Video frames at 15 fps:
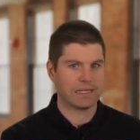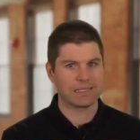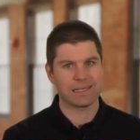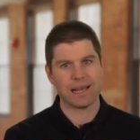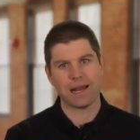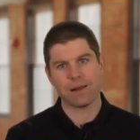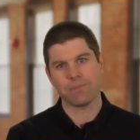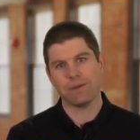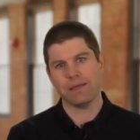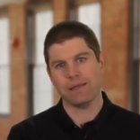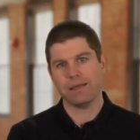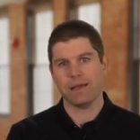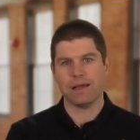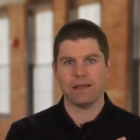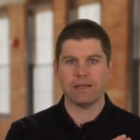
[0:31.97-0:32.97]
It's got to
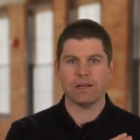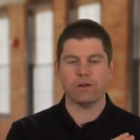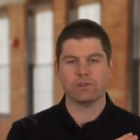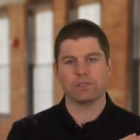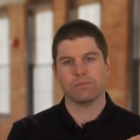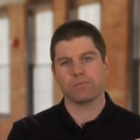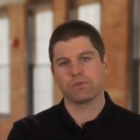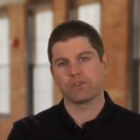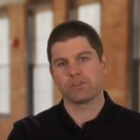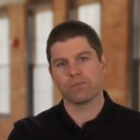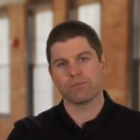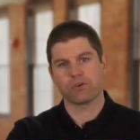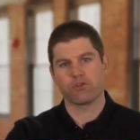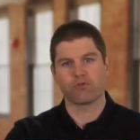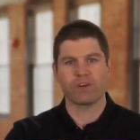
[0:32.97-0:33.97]
be, some
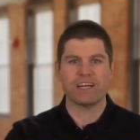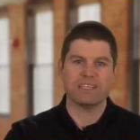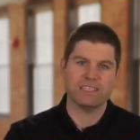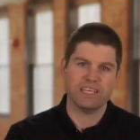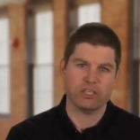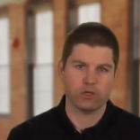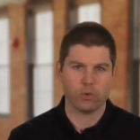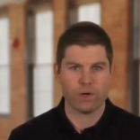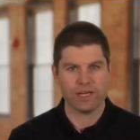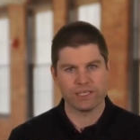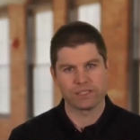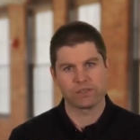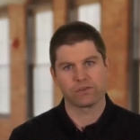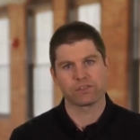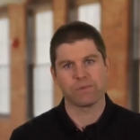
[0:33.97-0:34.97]
crazy
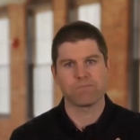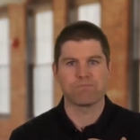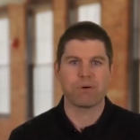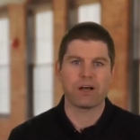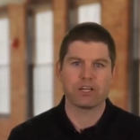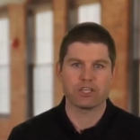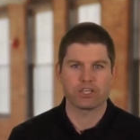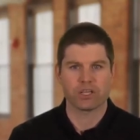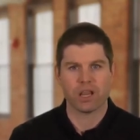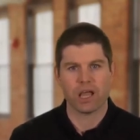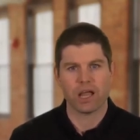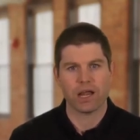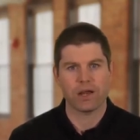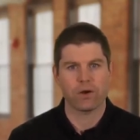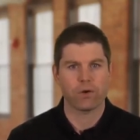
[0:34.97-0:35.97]
twist or some
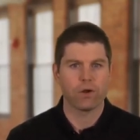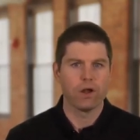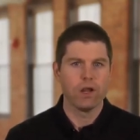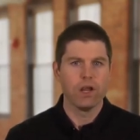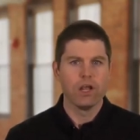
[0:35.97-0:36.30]
punchline or